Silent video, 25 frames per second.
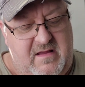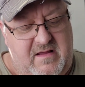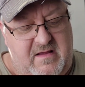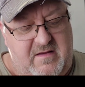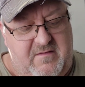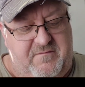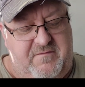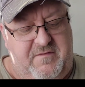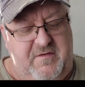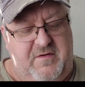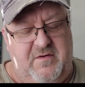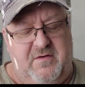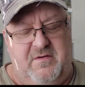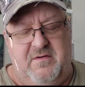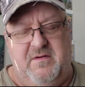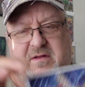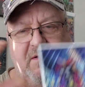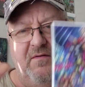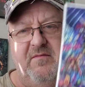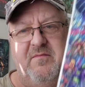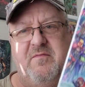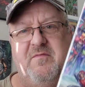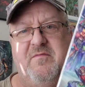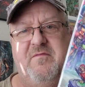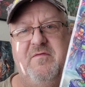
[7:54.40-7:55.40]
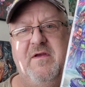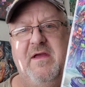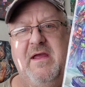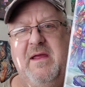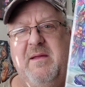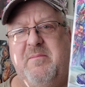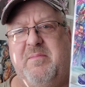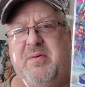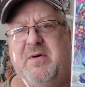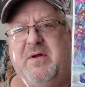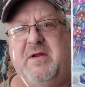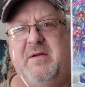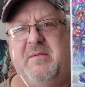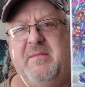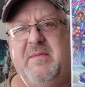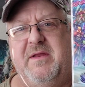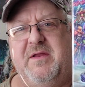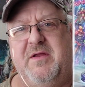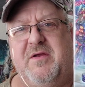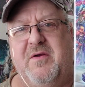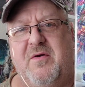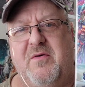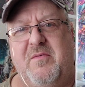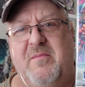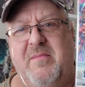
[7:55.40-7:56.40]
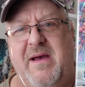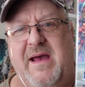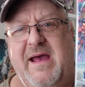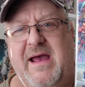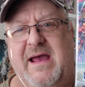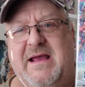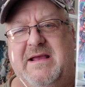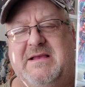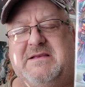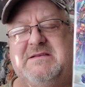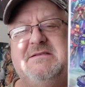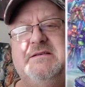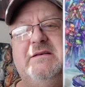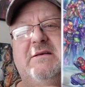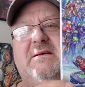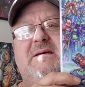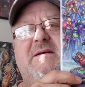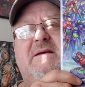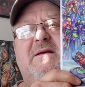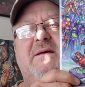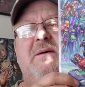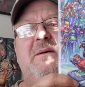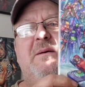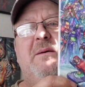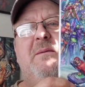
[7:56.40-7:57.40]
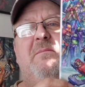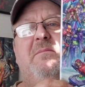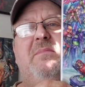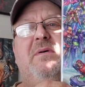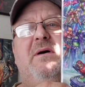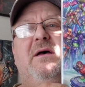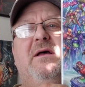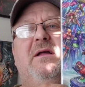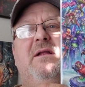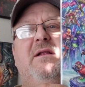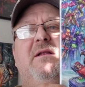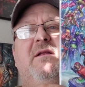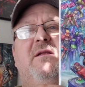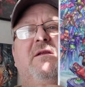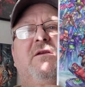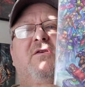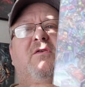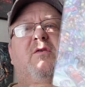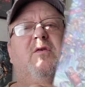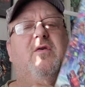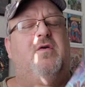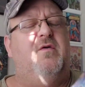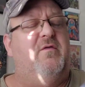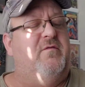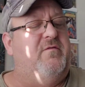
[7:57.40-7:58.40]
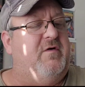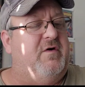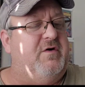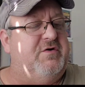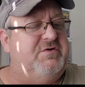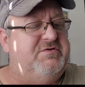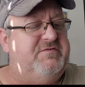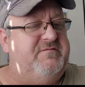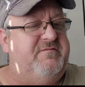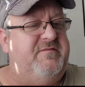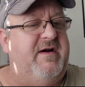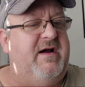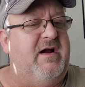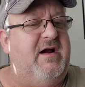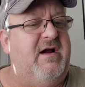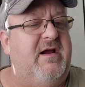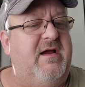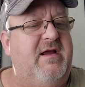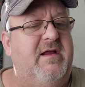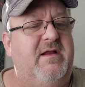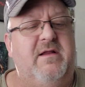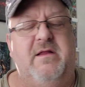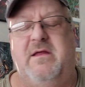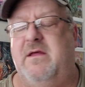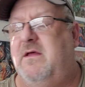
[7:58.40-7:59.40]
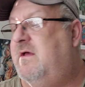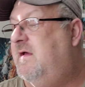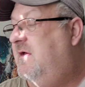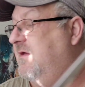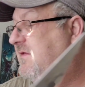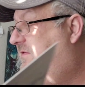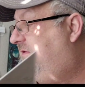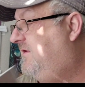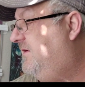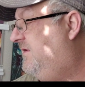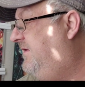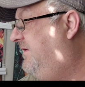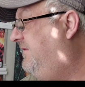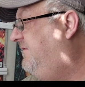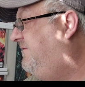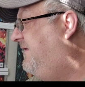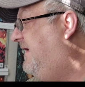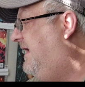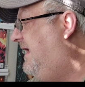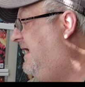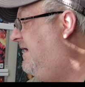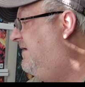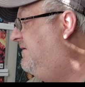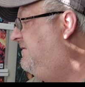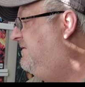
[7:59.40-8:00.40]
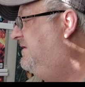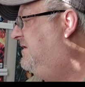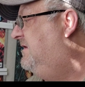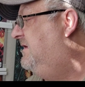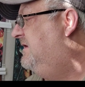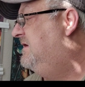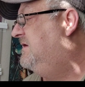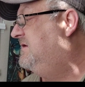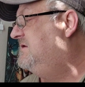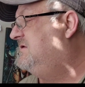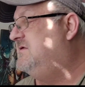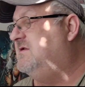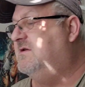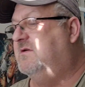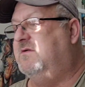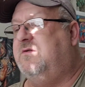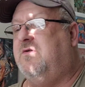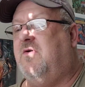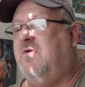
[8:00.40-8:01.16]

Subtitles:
you ain't putting them in your own bags? But cool Virgin variant, 35. So